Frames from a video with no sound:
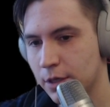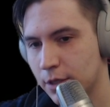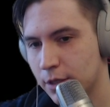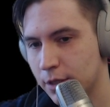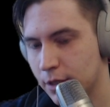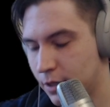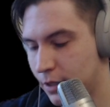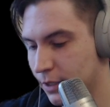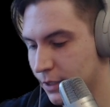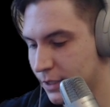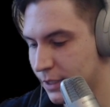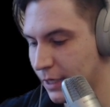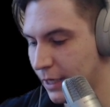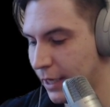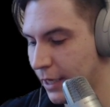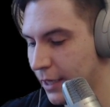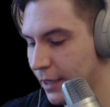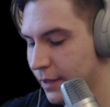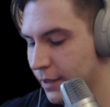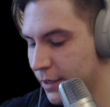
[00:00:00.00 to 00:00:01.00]
this
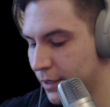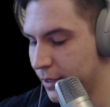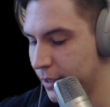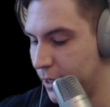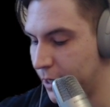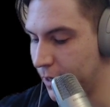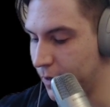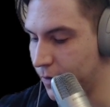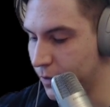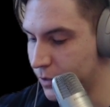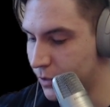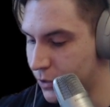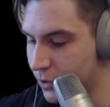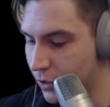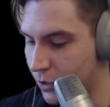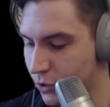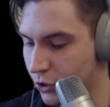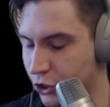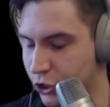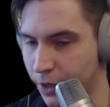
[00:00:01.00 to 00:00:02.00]
alien character
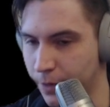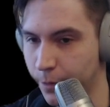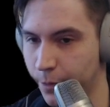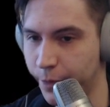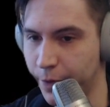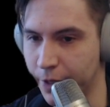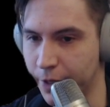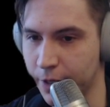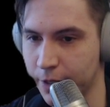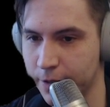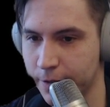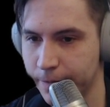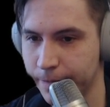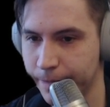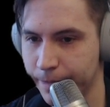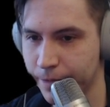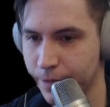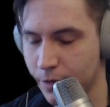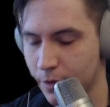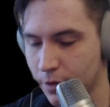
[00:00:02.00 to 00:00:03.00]
jumping
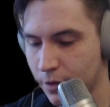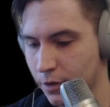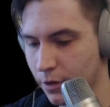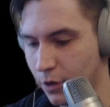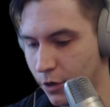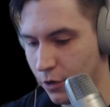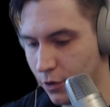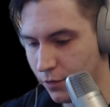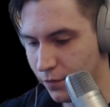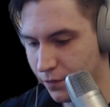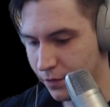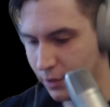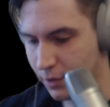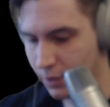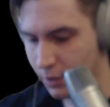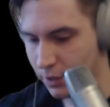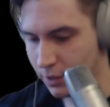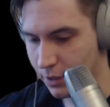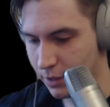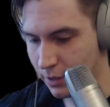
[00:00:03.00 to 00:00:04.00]
off
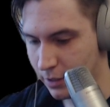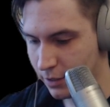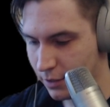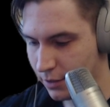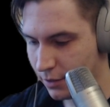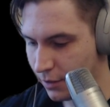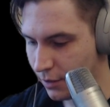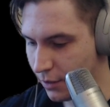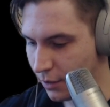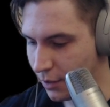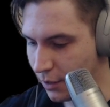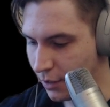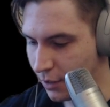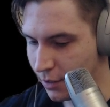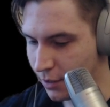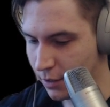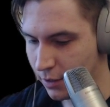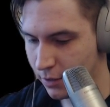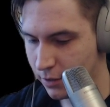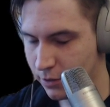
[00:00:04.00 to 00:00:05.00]
the
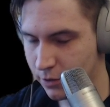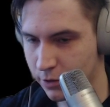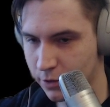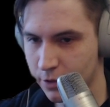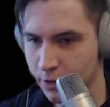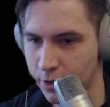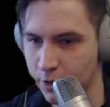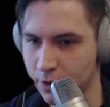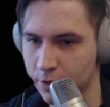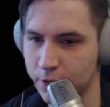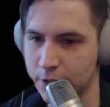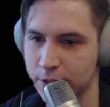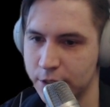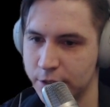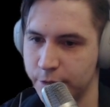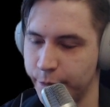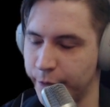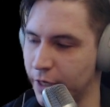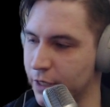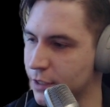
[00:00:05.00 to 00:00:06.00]
guard on the
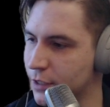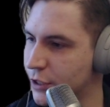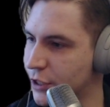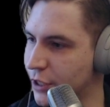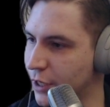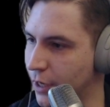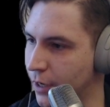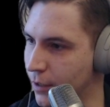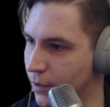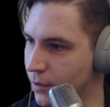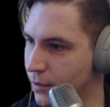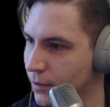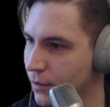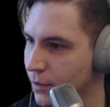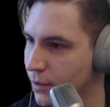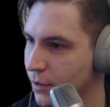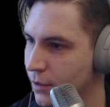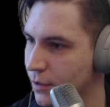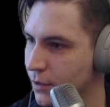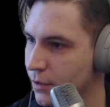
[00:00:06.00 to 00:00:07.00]
space shuttle.
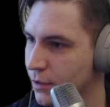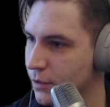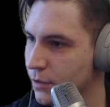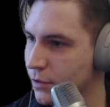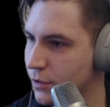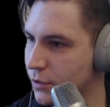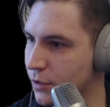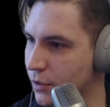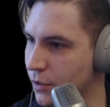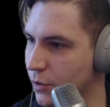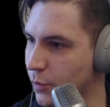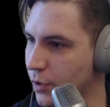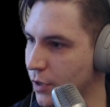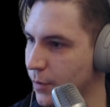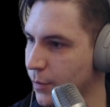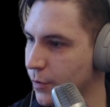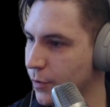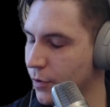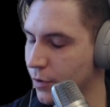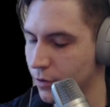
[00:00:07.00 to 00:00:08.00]
So what
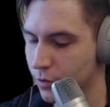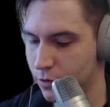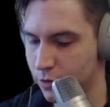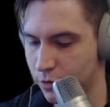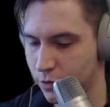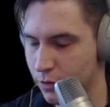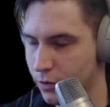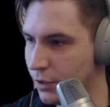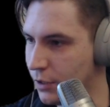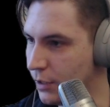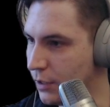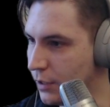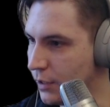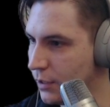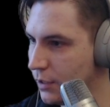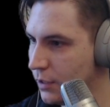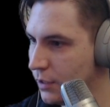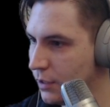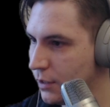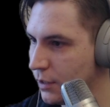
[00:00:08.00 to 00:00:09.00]
I'm going to do
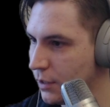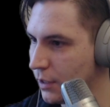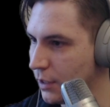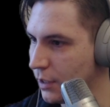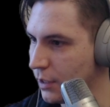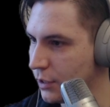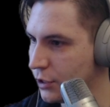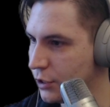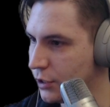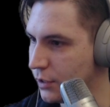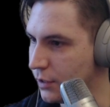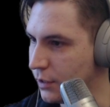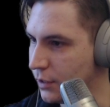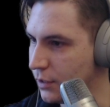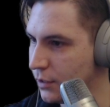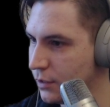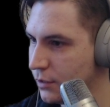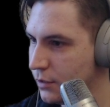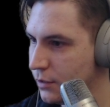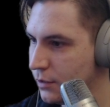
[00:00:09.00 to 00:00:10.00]
here,
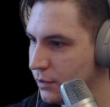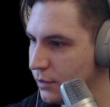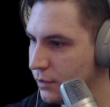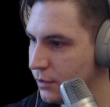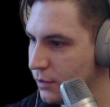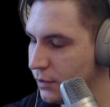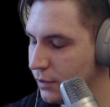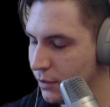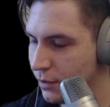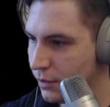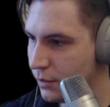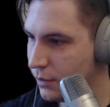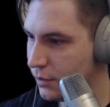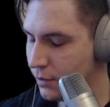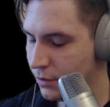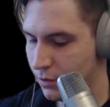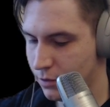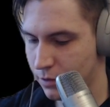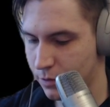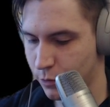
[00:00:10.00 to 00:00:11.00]
actually,
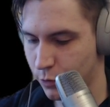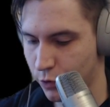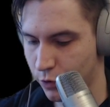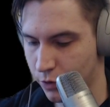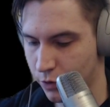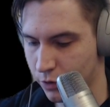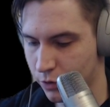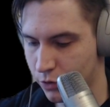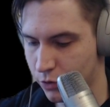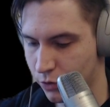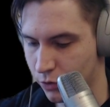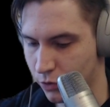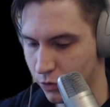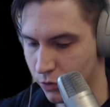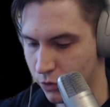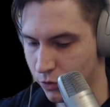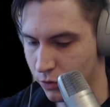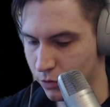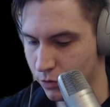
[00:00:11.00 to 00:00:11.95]
I'm going to